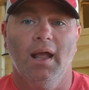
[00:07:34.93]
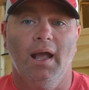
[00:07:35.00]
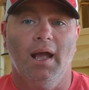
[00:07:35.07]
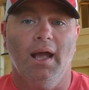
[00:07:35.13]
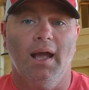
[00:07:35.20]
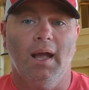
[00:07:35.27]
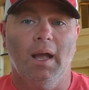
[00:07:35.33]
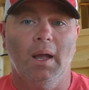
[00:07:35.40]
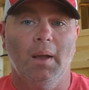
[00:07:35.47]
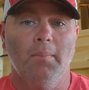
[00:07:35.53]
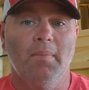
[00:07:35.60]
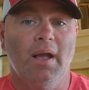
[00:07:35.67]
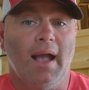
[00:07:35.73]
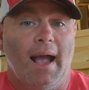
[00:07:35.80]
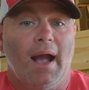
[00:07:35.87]

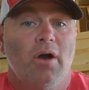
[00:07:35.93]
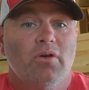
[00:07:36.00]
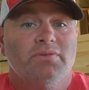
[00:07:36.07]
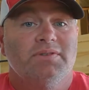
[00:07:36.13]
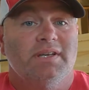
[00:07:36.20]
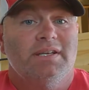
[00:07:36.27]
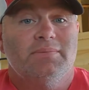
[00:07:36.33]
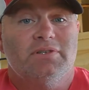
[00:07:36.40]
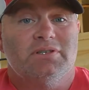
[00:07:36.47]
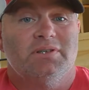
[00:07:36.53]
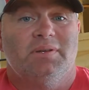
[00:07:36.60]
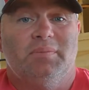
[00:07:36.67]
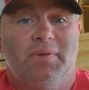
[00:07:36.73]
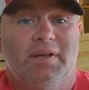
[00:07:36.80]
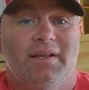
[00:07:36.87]
How deep should
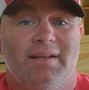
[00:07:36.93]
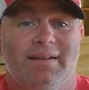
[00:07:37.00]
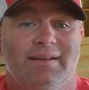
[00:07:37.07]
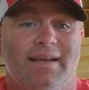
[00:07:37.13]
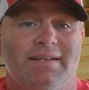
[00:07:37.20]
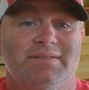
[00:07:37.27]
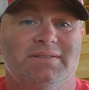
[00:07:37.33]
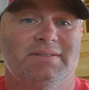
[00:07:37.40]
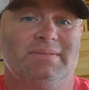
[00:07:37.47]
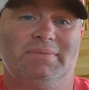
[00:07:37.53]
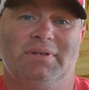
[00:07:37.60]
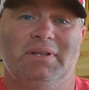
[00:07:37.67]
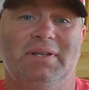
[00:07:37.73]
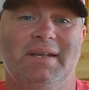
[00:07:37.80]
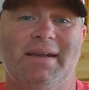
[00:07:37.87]
it be? And that's
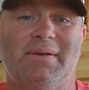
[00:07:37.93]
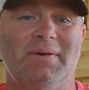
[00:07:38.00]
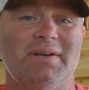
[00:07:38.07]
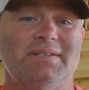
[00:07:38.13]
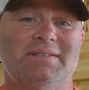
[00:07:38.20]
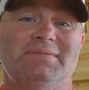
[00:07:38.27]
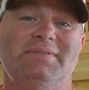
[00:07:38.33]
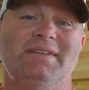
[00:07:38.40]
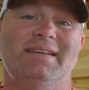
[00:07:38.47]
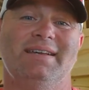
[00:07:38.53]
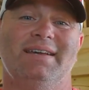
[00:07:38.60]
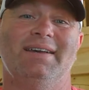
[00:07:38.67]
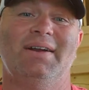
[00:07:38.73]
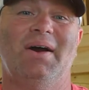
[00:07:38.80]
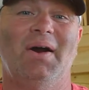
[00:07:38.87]
really a question we
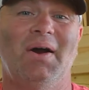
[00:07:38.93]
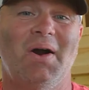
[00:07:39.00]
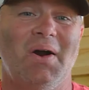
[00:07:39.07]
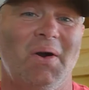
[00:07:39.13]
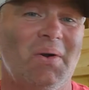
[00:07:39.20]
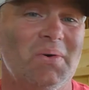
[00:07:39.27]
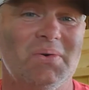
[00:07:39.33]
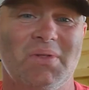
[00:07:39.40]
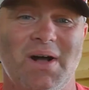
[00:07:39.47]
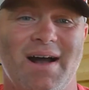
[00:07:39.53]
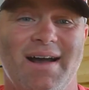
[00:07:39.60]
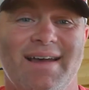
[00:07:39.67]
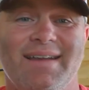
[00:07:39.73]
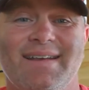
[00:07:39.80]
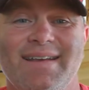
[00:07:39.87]
get a whole
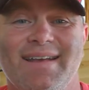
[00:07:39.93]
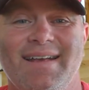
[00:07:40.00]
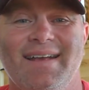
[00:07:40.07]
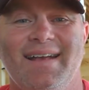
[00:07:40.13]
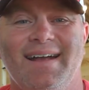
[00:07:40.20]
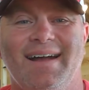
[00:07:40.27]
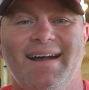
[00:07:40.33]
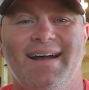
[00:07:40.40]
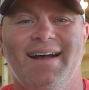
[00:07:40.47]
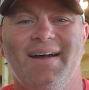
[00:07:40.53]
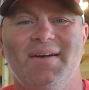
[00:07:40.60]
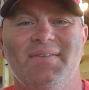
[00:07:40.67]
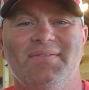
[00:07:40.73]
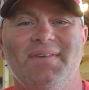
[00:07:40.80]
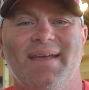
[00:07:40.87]
lot.
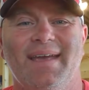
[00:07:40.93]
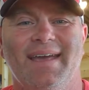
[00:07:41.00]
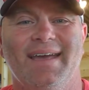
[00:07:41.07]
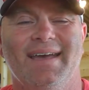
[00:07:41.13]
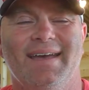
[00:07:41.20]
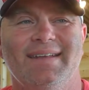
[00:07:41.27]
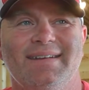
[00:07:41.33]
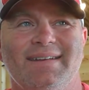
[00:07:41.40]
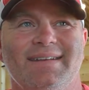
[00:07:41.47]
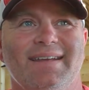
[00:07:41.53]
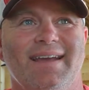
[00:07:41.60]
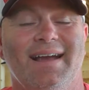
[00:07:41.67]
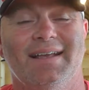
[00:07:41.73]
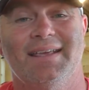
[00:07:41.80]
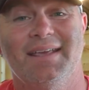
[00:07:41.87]
And
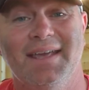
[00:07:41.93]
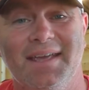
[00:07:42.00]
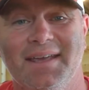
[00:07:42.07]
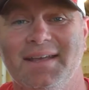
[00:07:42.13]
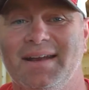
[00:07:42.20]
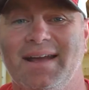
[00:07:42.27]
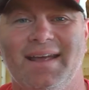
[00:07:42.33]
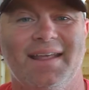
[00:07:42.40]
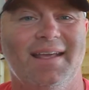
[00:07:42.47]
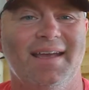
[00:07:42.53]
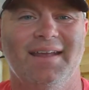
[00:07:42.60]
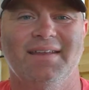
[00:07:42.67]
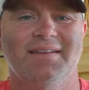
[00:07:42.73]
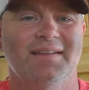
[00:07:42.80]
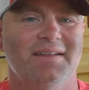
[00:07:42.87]
again,
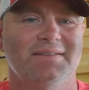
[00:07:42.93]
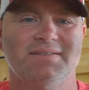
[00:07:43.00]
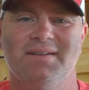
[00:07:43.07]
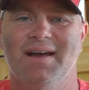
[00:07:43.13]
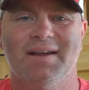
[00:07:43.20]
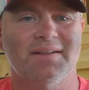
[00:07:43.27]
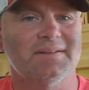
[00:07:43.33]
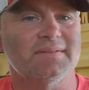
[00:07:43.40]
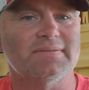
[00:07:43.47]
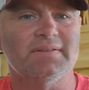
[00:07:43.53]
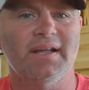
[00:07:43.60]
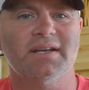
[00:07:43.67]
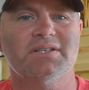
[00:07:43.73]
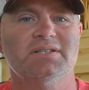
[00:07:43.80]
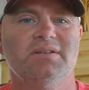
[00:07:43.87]
it's not a
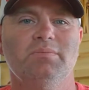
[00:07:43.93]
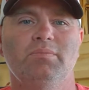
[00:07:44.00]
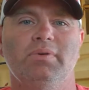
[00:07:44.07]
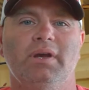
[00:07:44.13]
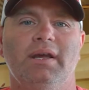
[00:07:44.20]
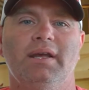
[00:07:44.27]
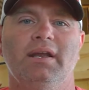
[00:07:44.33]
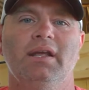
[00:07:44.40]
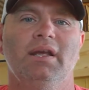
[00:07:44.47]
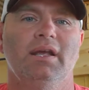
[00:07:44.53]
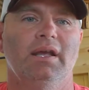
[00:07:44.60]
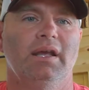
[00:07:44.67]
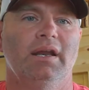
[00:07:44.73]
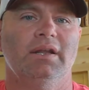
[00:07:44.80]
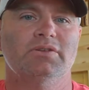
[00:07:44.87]
deflection, but
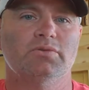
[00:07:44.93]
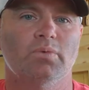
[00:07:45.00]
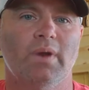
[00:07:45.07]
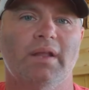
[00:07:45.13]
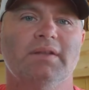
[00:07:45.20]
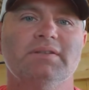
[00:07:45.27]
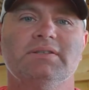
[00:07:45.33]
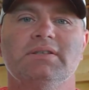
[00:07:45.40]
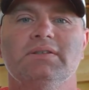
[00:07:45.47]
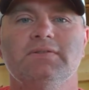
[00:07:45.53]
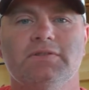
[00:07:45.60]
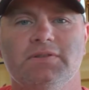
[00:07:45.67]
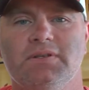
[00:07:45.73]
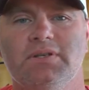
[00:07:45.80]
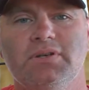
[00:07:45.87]
it is relative
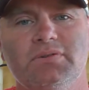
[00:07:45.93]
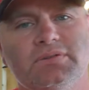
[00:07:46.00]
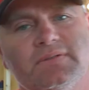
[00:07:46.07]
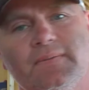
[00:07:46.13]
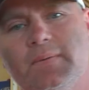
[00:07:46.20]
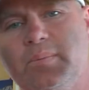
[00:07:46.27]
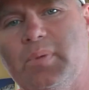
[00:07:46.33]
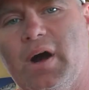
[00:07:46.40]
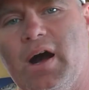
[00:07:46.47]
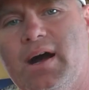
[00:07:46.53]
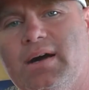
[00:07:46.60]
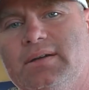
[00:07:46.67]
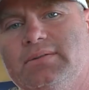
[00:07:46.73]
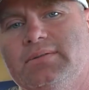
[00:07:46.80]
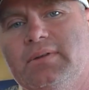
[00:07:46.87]
to the use of the
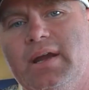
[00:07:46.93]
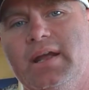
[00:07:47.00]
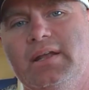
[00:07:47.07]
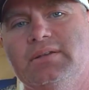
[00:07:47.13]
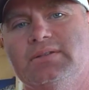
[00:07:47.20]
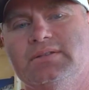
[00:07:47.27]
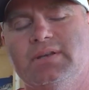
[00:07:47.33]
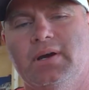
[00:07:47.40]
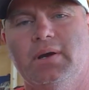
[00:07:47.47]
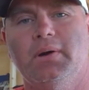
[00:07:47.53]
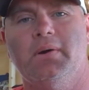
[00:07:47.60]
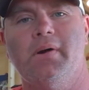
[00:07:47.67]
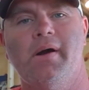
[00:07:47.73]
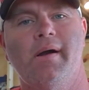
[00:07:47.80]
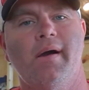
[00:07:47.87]
pond, right?
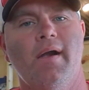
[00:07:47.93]
So,